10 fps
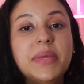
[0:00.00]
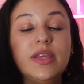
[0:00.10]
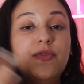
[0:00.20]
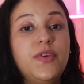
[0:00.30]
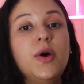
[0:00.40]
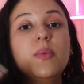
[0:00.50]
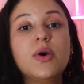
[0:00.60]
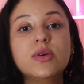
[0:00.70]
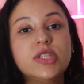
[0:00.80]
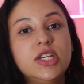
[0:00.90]
the film
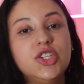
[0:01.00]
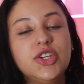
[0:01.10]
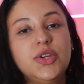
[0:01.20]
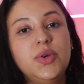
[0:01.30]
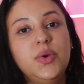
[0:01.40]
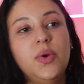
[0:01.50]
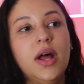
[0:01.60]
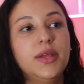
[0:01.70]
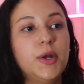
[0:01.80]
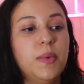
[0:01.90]
goes into
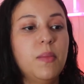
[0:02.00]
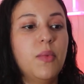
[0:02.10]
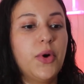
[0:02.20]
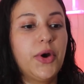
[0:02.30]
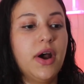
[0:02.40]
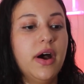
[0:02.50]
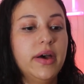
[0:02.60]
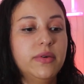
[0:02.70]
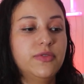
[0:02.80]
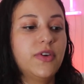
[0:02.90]
a little bit more
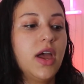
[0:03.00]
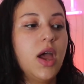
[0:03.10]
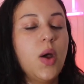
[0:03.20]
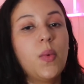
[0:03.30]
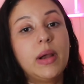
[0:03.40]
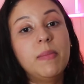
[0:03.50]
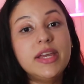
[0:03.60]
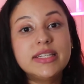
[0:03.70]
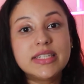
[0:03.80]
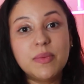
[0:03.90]
of what it
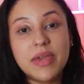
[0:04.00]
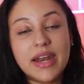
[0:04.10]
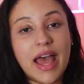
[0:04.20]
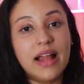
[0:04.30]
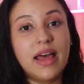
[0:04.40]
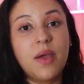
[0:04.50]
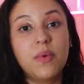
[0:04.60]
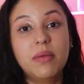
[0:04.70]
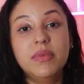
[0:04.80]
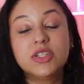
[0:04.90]
means to be an ally,
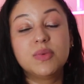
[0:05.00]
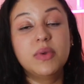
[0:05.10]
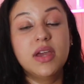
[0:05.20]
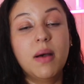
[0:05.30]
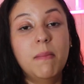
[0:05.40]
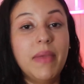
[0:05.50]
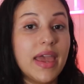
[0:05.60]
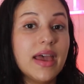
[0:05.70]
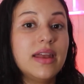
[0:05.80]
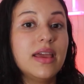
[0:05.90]
what it means to be a
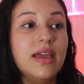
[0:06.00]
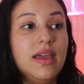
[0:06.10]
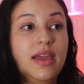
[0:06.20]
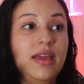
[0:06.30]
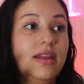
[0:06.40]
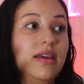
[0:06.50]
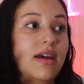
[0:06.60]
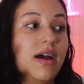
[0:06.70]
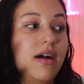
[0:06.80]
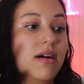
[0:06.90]
man in
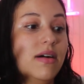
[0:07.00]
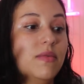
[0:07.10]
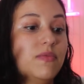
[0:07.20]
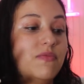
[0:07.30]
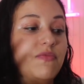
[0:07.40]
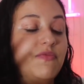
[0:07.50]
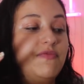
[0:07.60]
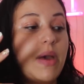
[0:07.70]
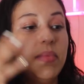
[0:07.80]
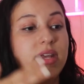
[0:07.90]
a
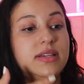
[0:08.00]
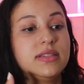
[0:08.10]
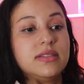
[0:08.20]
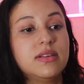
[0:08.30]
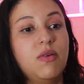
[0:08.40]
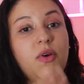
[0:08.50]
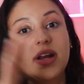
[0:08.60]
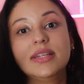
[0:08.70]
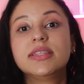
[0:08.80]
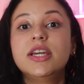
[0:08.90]
feminist
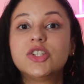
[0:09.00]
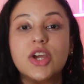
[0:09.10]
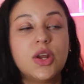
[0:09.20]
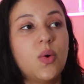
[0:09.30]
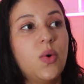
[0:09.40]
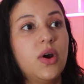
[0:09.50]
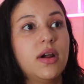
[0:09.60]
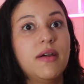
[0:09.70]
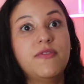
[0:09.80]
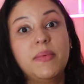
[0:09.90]
organization
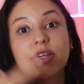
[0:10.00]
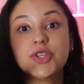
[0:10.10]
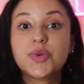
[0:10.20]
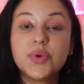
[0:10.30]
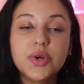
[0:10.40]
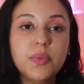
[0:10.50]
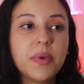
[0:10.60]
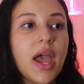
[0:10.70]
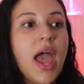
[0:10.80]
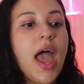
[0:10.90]
or a feminist group,
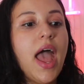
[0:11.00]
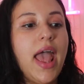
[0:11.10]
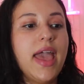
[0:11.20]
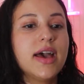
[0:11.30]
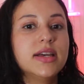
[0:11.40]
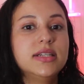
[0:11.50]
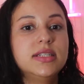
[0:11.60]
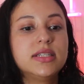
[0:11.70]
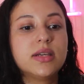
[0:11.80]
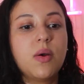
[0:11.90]

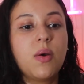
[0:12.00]
and